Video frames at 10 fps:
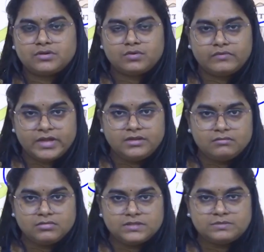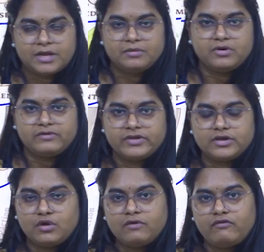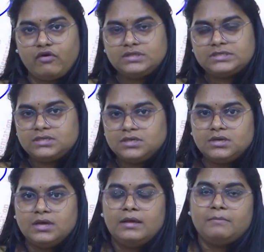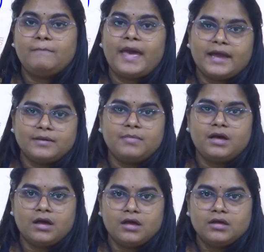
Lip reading: When this metamorphic rock falls in a magma,